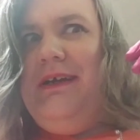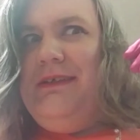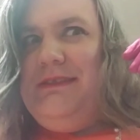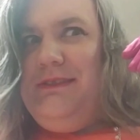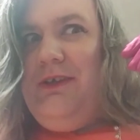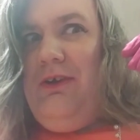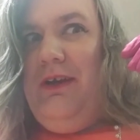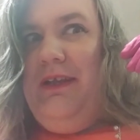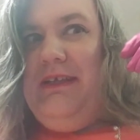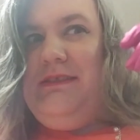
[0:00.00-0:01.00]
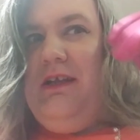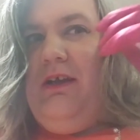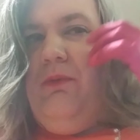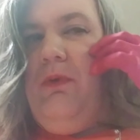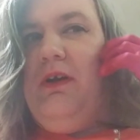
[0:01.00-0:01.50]
Sorry, that's not
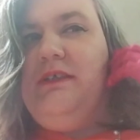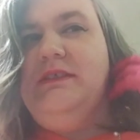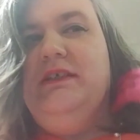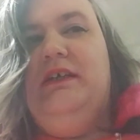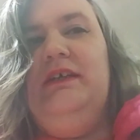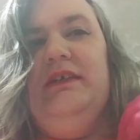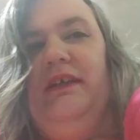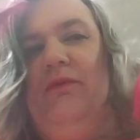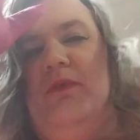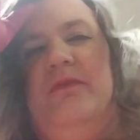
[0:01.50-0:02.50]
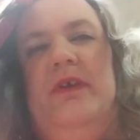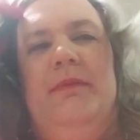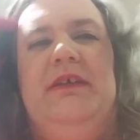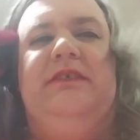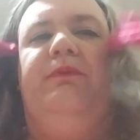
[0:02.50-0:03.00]
how it works. If we're
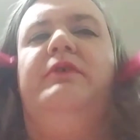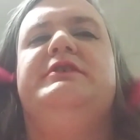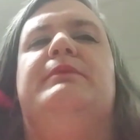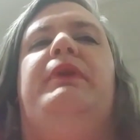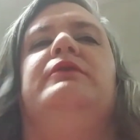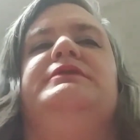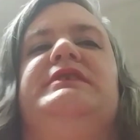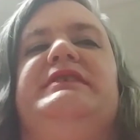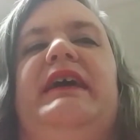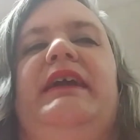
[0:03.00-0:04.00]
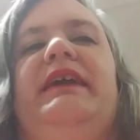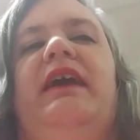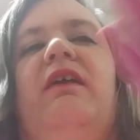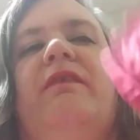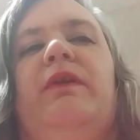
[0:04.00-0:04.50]
feminists, we're supposed to take
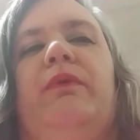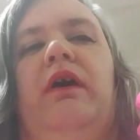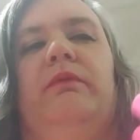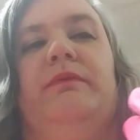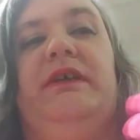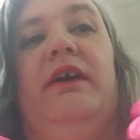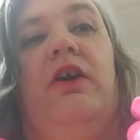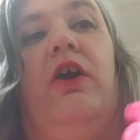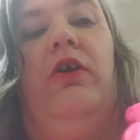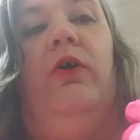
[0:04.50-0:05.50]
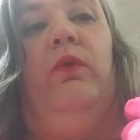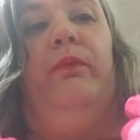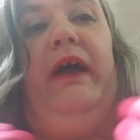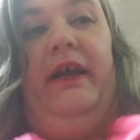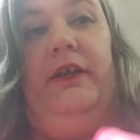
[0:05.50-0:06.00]
care of the problems in our own
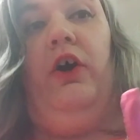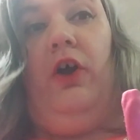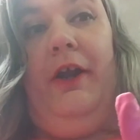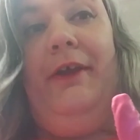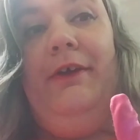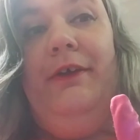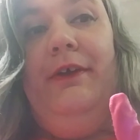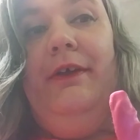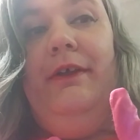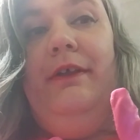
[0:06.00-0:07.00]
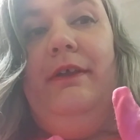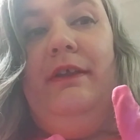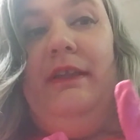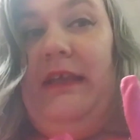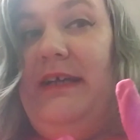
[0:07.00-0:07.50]
backyard.
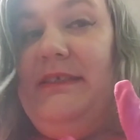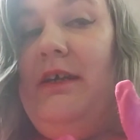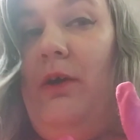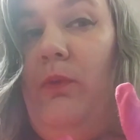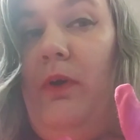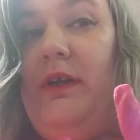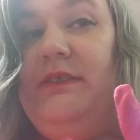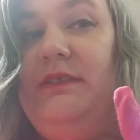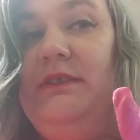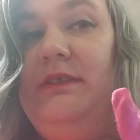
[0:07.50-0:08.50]
That's how it works.